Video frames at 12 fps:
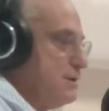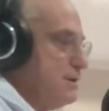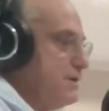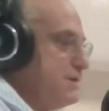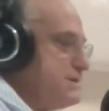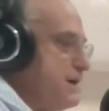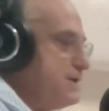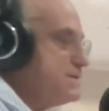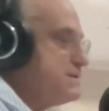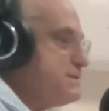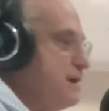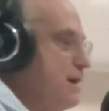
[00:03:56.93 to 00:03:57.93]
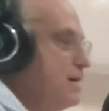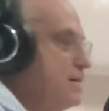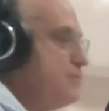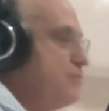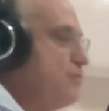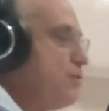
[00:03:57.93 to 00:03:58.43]
It takes
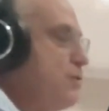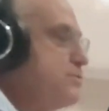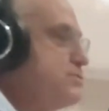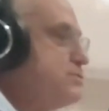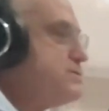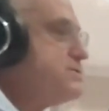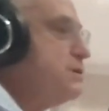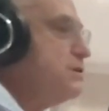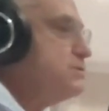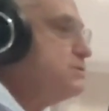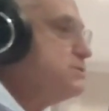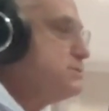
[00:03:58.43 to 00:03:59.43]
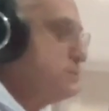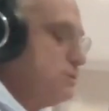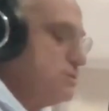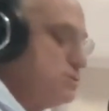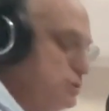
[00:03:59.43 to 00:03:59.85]
time for those results to